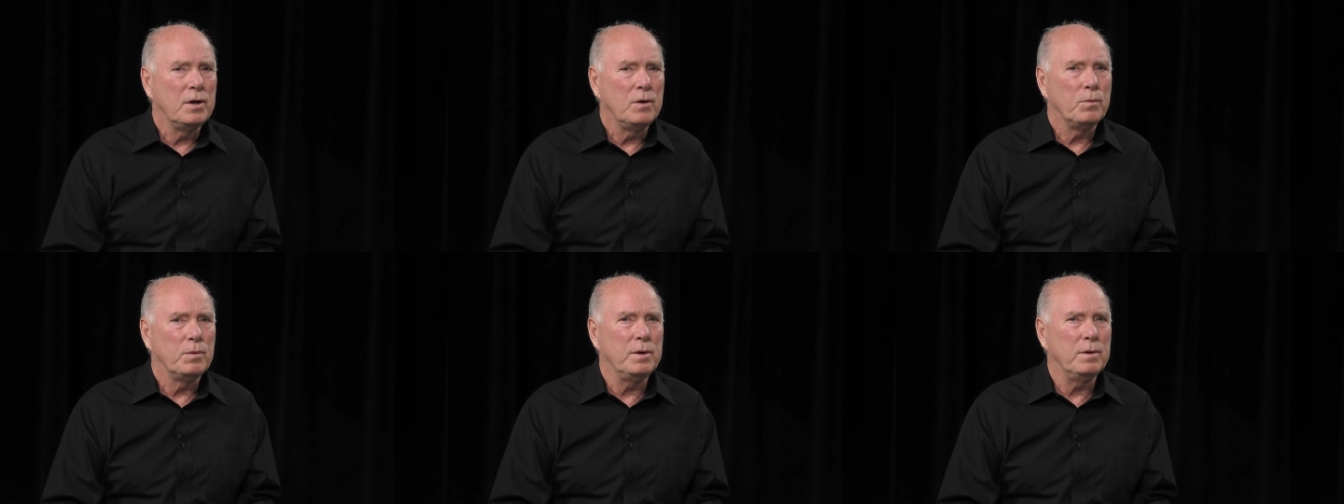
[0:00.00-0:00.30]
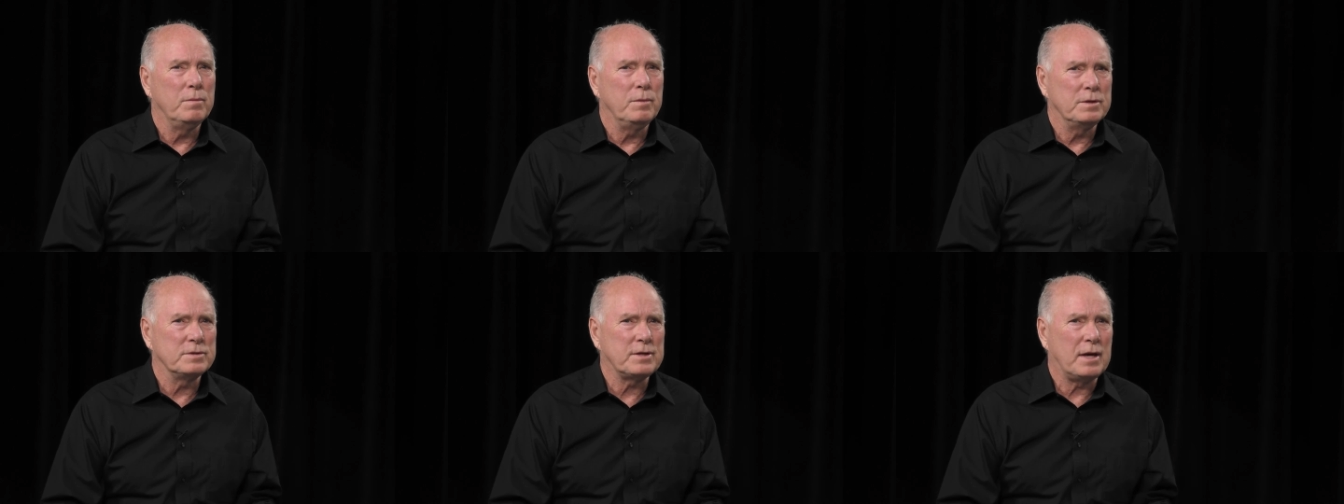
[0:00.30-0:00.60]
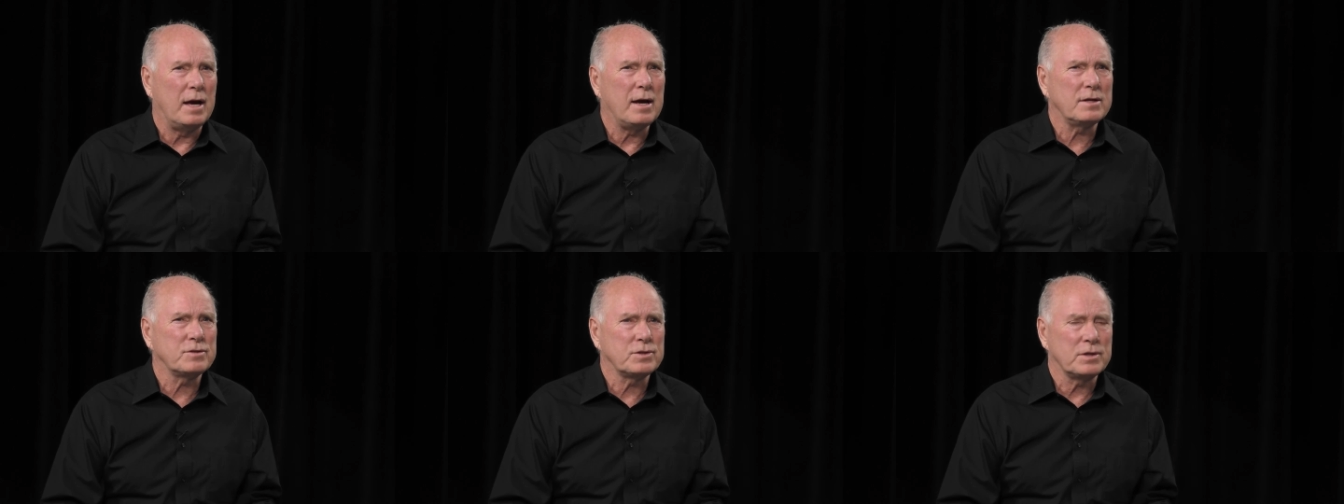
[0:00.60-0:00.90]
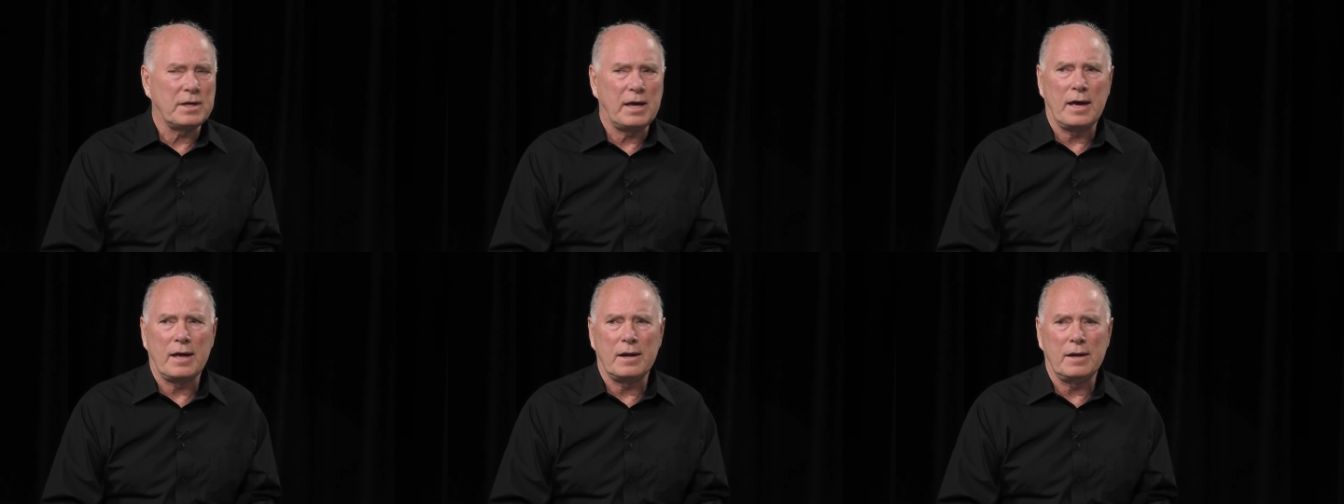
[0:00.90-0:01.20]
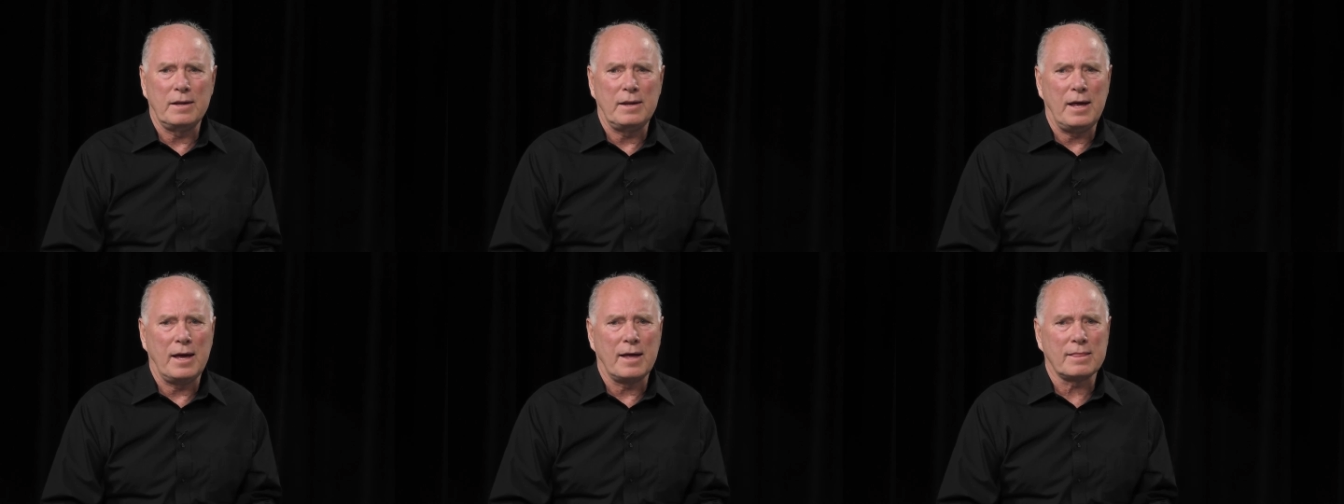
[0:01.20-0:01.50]
we was actually at
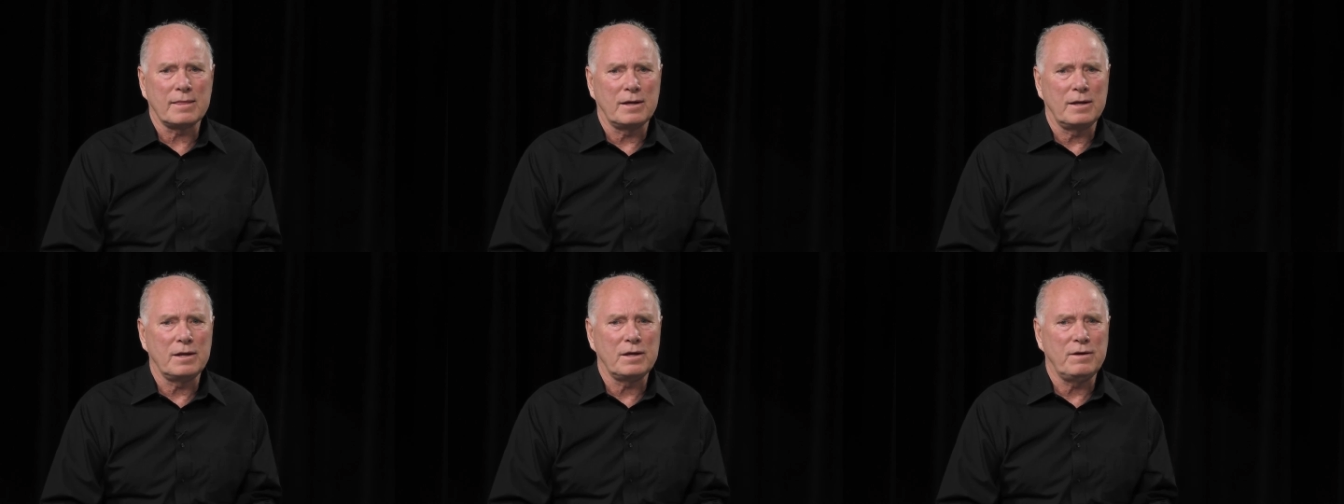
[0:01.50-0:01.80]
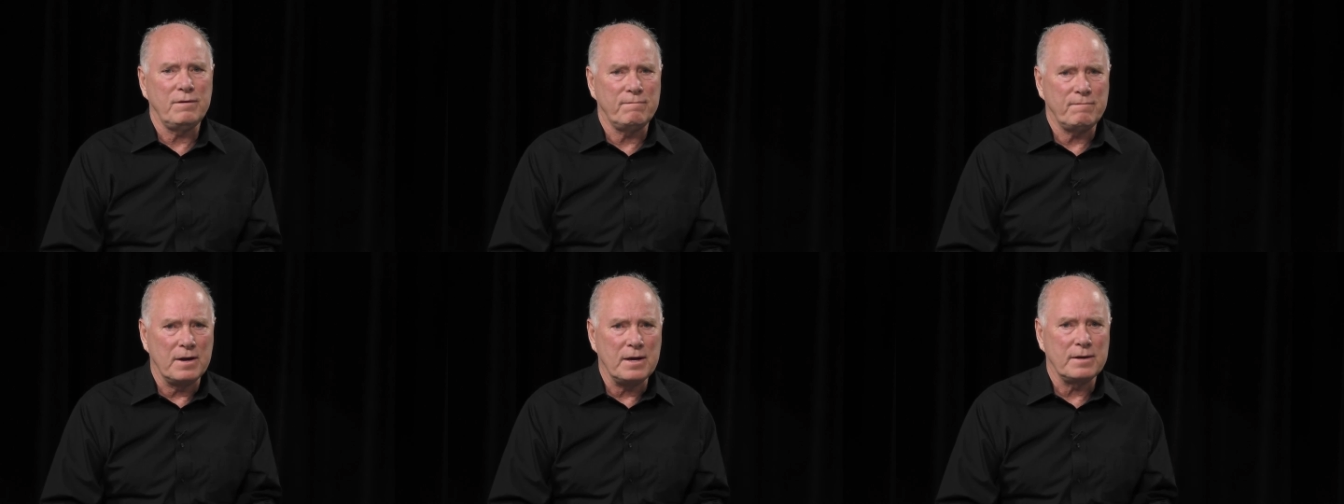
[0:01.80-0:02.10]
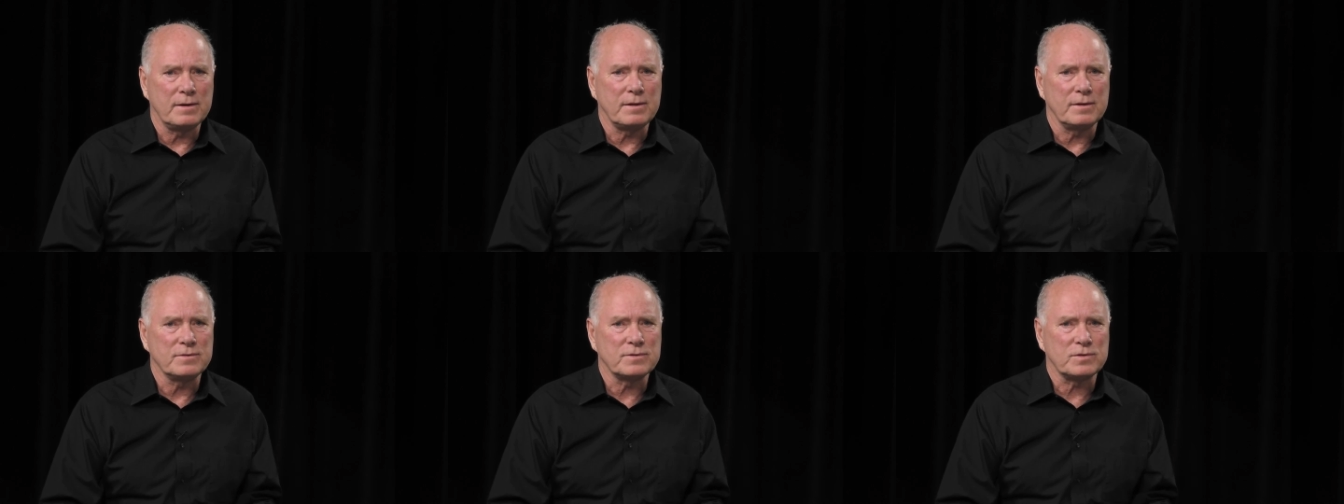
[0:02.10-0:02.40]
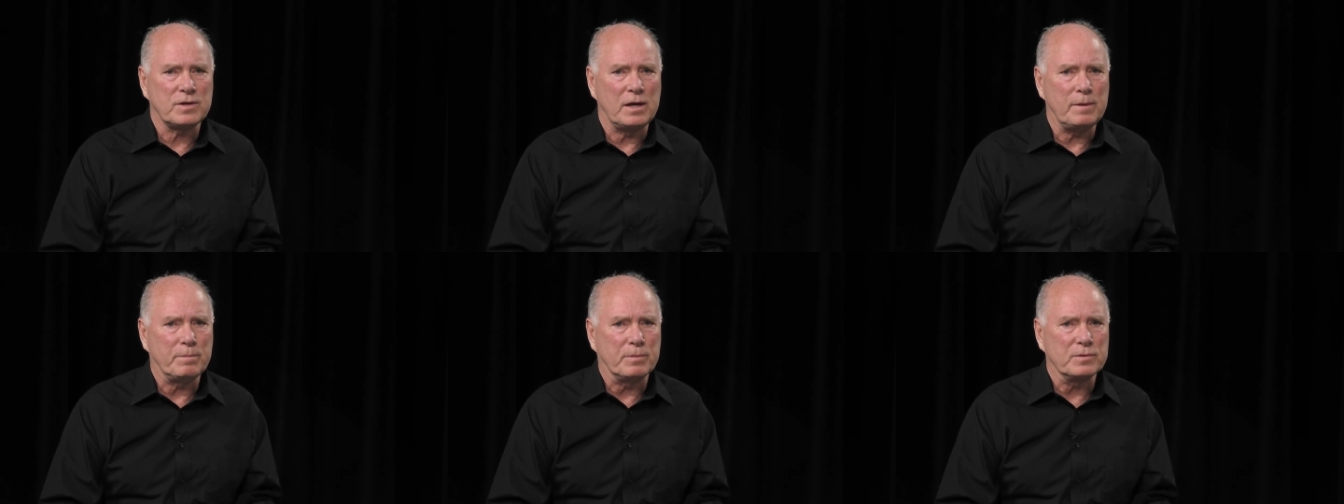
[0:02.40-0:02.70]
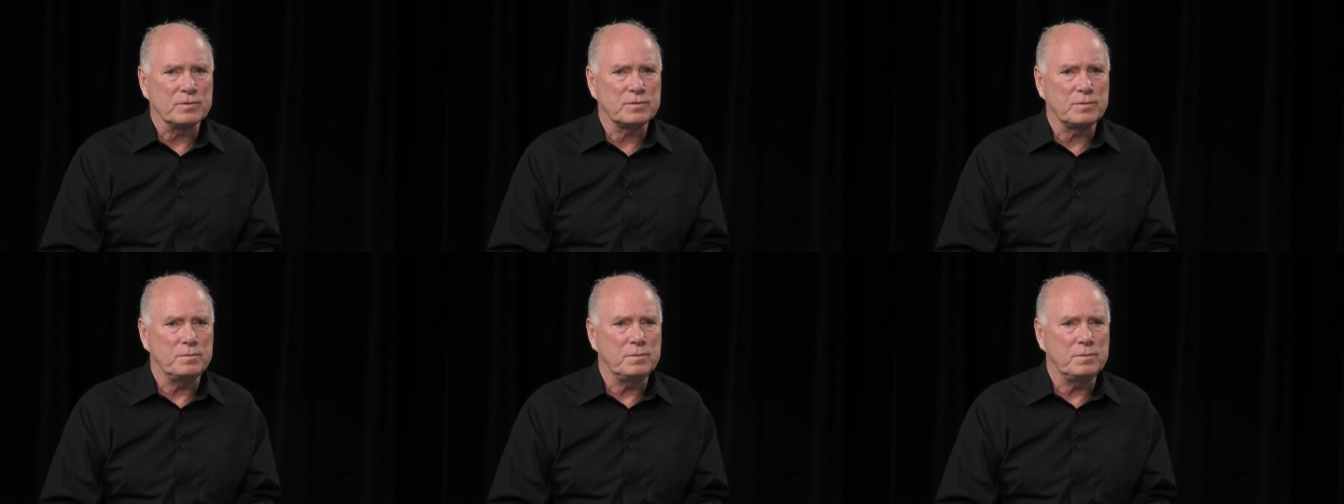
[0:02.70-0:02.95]
an athletic event in Staples,